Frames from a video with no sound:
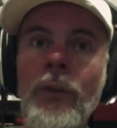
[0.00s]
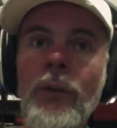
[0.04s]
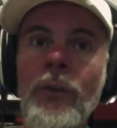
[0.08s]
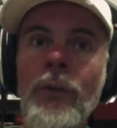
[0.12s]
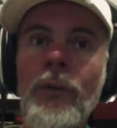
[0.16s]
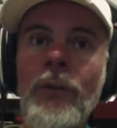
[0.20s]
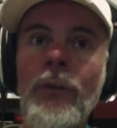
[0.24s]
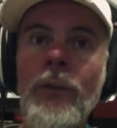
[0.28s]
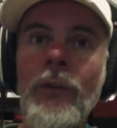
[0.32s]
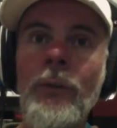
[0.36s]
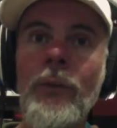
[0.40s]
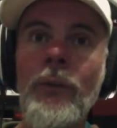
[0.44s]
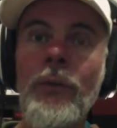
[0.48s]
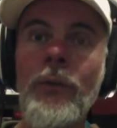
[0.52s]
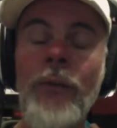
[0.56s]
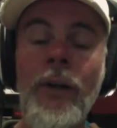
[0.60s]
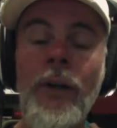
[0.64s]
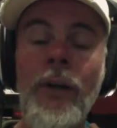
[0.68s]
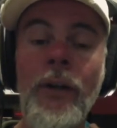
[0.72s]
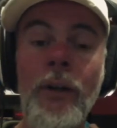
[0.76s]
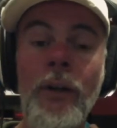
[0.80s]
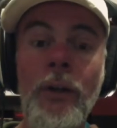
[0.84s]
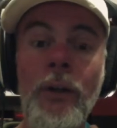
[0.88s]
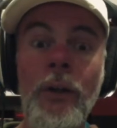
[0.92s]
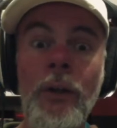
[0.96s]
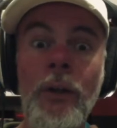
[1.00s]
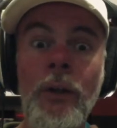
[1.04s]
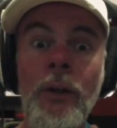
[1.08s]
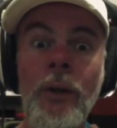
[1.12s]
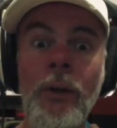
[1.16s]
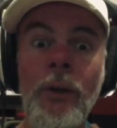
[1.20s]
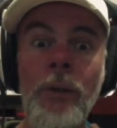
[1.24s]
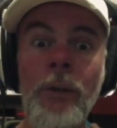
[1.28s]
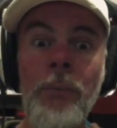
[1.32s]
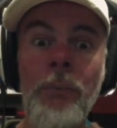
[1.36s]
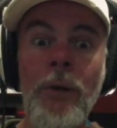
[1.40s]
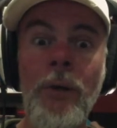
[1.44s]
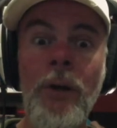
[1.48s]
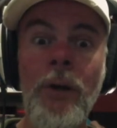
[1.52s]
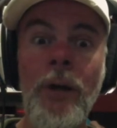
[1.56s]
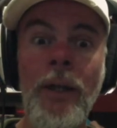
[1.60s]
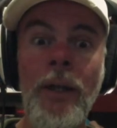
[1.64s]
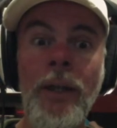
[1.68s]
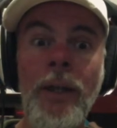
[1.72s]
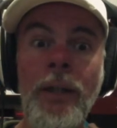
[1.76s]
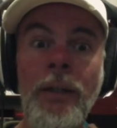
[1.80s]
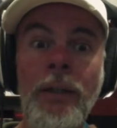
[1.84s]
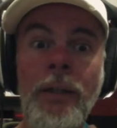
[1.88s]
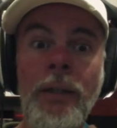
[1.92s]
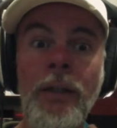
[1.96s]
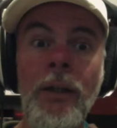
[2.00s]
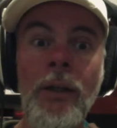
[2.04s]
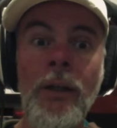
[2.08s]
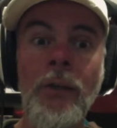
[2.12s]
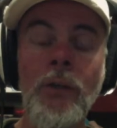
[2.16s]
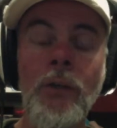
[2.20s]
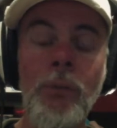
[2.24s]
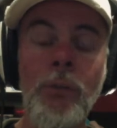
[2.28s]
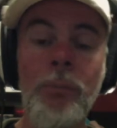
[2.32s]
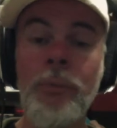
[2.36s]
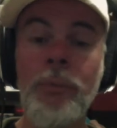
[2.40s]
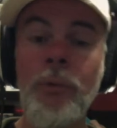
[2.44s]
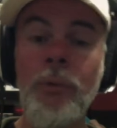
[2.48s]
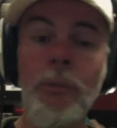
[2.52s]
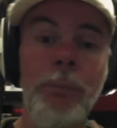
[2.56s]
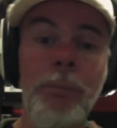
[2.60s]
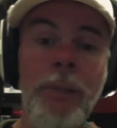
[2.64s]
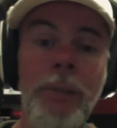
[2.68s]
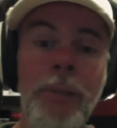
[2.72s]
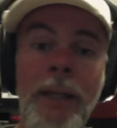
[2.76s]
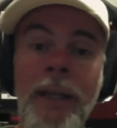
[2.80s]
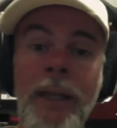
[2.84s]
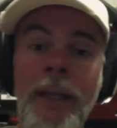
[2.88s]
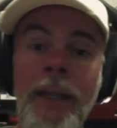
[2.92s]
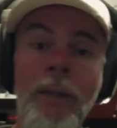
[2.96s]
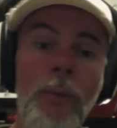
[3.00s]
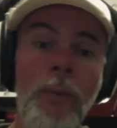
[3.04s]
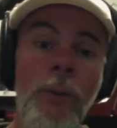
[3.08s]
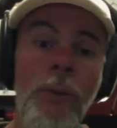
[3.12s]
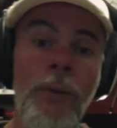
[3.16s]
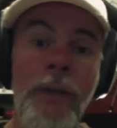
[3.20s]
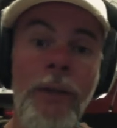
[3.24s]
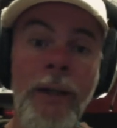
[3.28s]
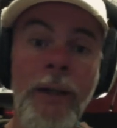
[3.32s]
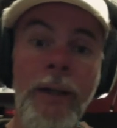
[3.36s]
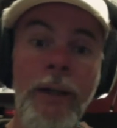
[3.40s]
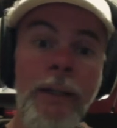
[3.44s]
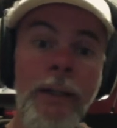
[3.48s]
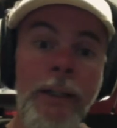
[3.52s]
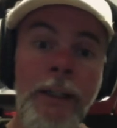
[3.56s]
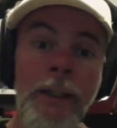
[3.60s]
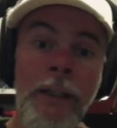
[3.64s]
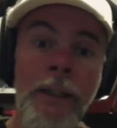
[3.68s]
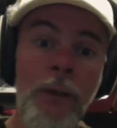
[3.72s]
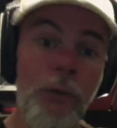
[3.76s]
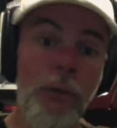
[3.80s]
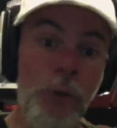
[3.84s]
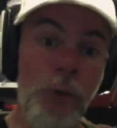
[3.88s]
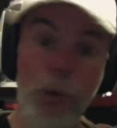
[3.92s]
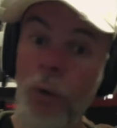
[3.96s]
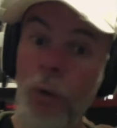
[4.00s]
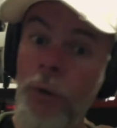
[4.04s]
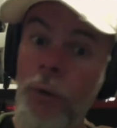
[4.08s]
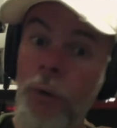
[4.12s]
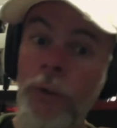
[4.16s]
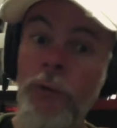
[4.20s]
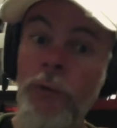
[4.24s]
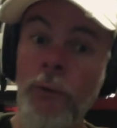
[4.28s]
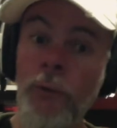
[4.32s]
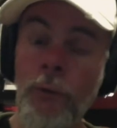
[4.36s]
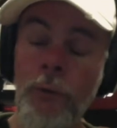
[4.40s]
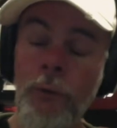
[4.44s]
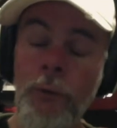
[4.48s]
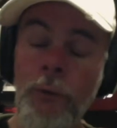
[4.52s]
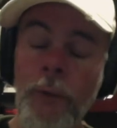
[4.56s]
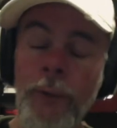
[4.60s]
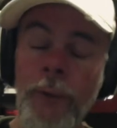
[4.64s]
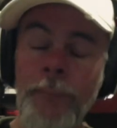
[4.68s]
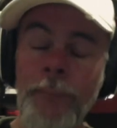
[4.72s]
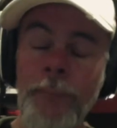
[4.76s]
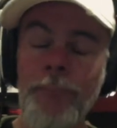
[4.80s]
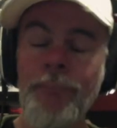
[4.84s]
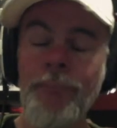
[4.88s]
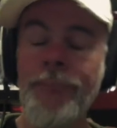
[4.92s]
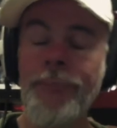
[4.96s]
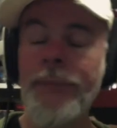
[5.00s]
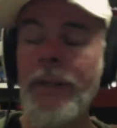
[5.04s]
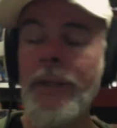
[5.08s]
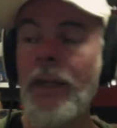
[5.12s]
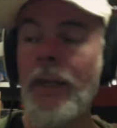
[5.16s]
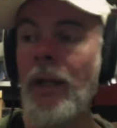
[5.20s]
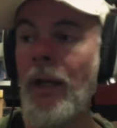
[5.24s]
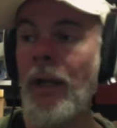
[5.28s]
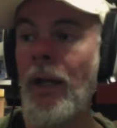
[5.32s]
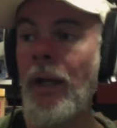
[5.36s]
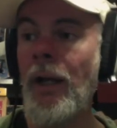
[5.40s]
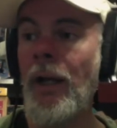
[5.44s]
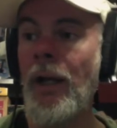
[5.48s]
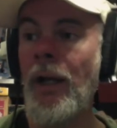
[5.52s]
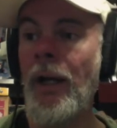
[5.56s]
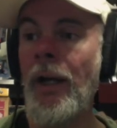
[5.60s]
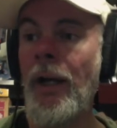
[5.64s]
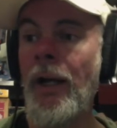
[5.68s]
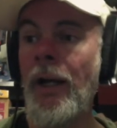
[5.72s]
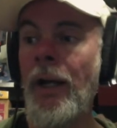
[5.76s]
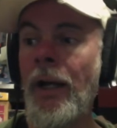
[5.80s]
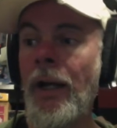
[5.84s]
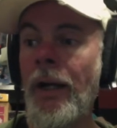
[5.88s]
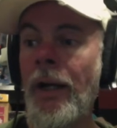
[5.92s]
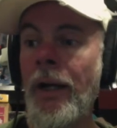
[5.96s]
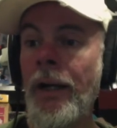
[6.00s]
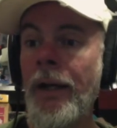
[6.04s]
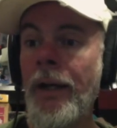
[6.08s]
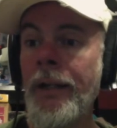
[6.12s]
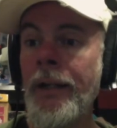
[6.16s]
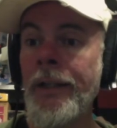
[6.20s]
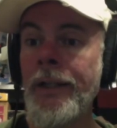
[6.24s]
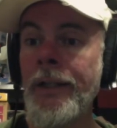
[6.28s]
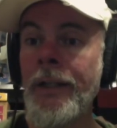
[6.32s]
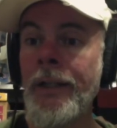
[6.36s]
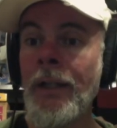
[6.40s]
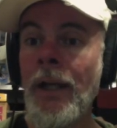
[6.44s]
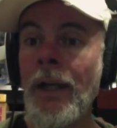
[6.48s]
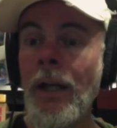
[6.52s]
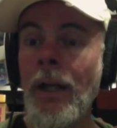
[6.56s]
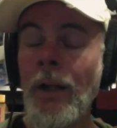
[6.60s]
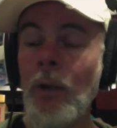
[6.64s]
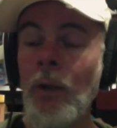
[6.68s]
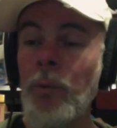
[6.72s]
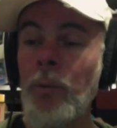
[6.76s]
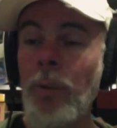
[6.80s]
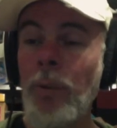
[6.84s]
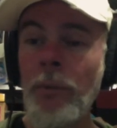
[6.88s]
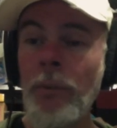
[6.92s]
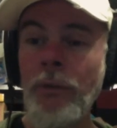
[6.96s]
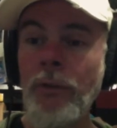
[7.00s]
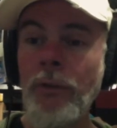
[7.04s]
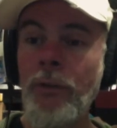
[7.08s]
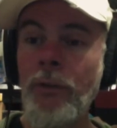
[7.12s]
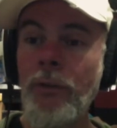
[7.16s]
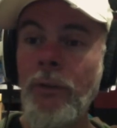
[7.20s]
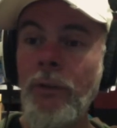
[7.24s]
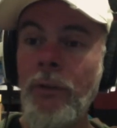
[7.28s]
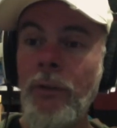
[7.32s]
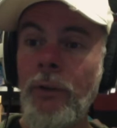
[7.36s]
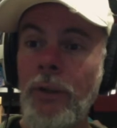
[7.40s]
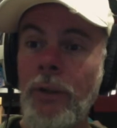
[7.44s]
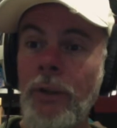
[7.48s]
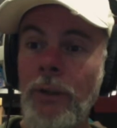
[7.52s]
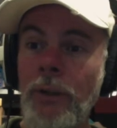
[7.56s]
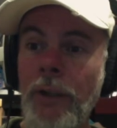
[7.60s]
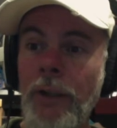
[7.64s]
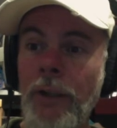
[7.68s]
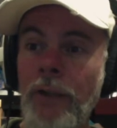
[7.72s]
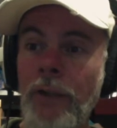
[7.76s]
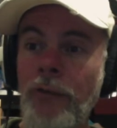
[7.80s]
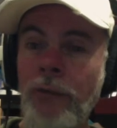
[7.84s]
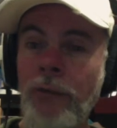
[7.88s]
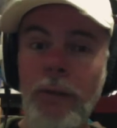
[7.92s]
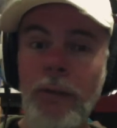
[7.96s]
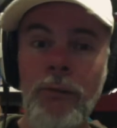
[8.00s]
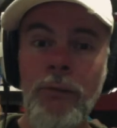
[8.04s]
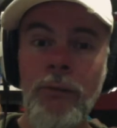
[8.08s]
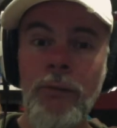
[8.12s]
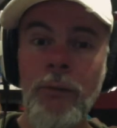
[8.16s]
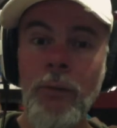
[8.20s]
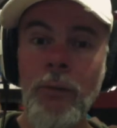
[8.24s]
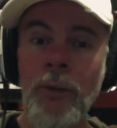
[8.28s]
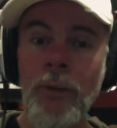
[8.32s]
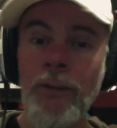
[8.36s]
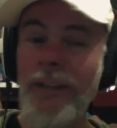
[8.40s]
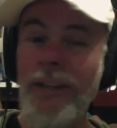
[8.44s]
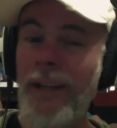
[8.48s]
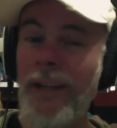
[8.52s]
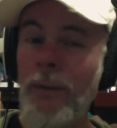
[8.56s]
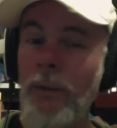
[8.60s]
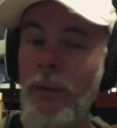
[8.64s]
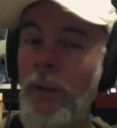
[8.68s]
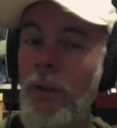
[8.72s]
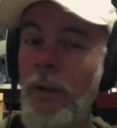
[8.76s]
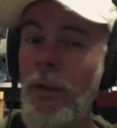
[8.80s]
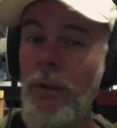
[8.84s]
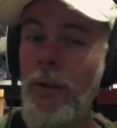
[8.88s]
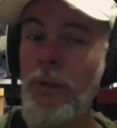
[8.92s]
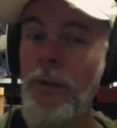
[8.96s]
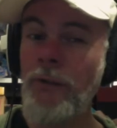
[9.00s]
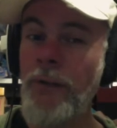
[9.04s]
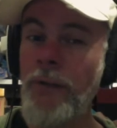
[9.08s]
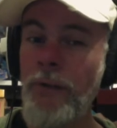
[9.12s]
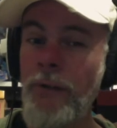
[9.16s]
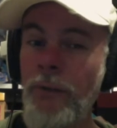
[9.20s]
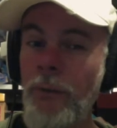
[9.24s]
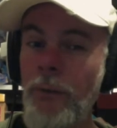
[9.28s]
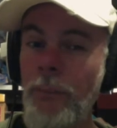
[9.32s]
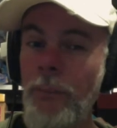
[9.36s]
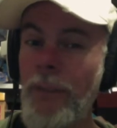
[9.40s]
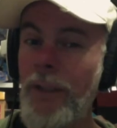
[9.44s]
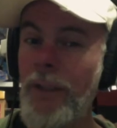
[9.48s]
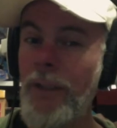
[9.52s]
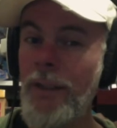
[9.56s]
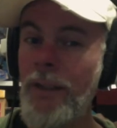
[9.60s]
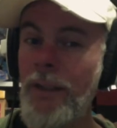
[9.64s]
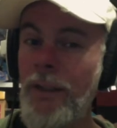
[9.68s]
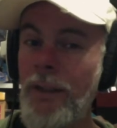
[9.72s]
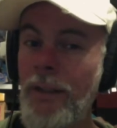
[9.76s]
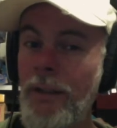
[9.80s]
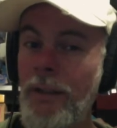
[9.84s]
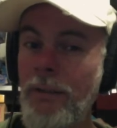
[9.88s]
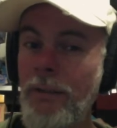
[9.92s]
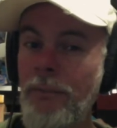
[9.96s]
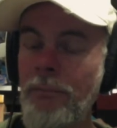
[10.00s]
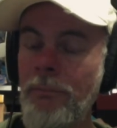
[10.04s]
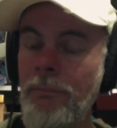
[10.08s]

was very early on in my just playing with scoring software. And I was probably just using like a sound card, a general MIDI.